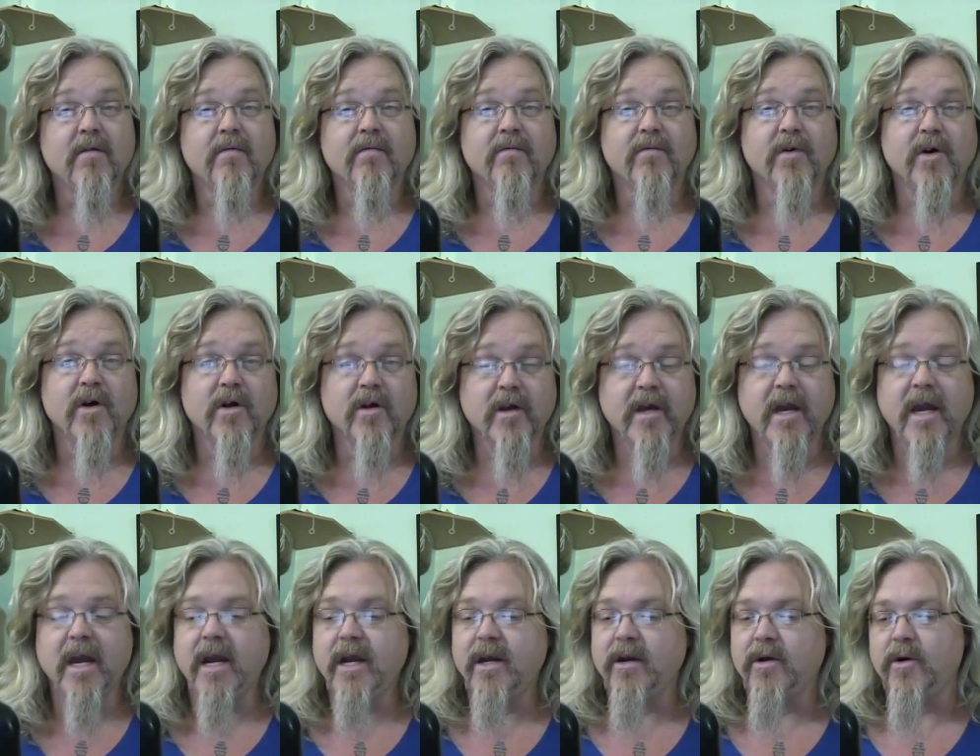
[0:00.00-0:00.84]

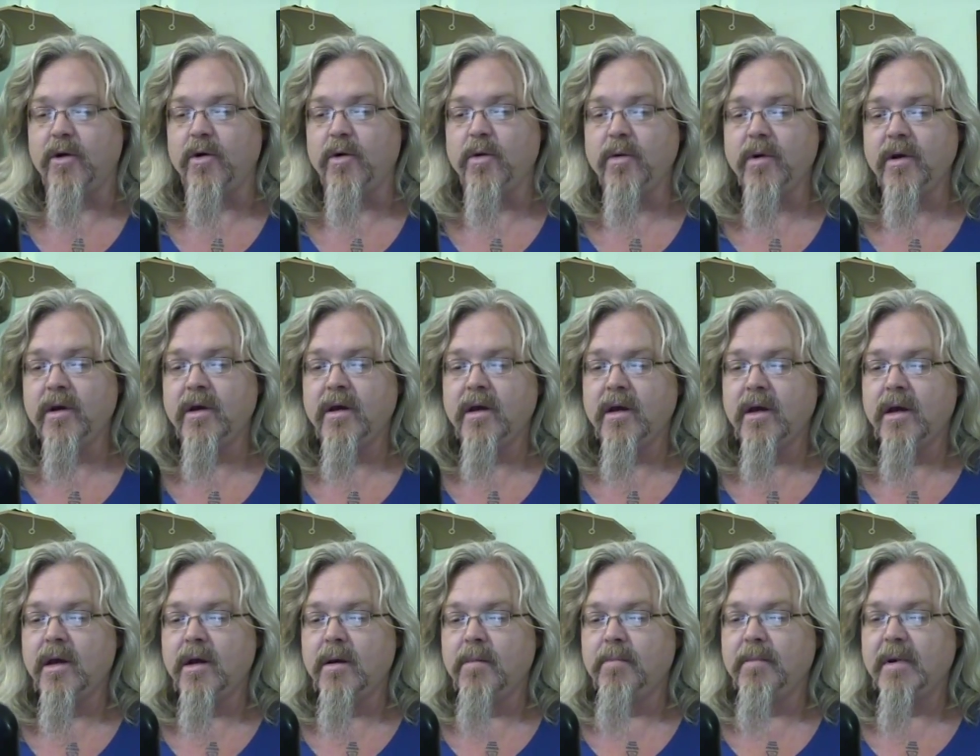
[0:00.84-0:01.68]
volcano
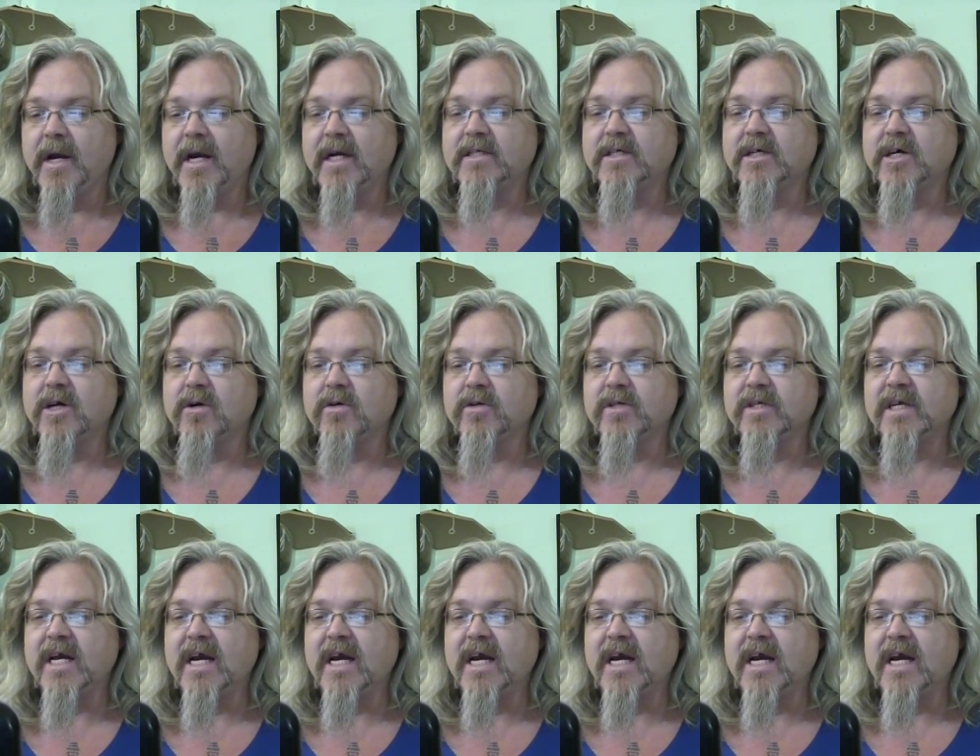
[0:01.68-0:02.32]
Mexico's